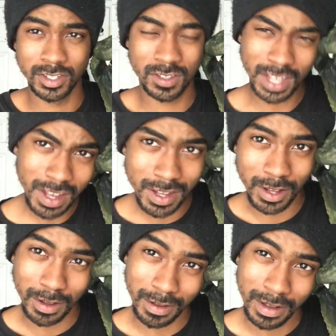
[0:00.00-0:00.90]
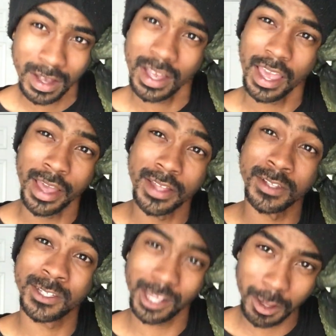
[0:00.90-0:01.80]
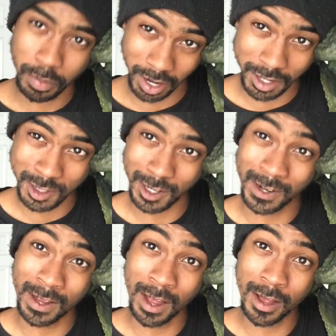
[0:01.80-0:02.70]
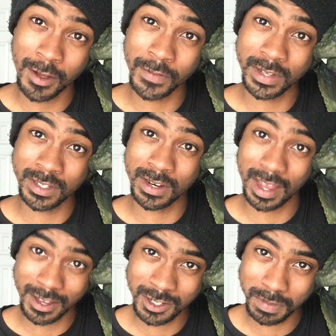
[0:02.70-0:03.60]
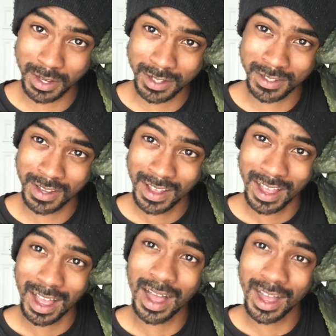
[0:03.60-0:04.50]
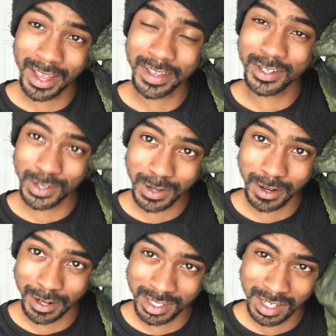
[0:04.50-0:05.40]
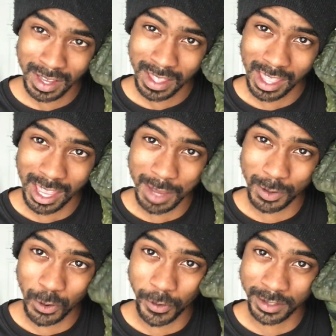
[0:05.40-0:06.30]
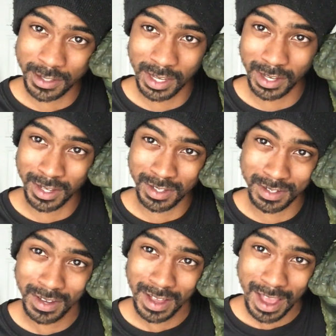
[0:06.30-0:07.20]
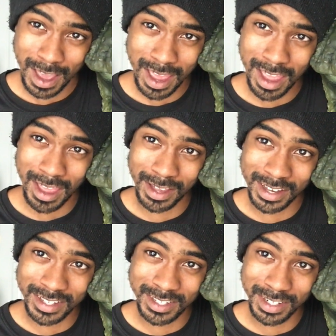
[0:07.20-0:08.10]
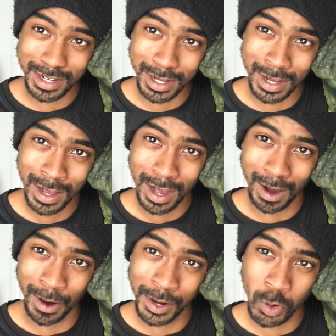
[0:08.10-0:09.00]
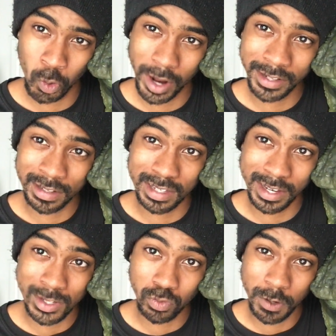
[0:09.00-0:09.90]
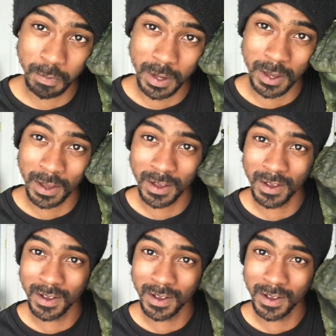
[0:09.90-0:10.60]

So, in celebration of this announcement, I, of course, am going to dance. Hey, Godzilla, are you ready to dance with me?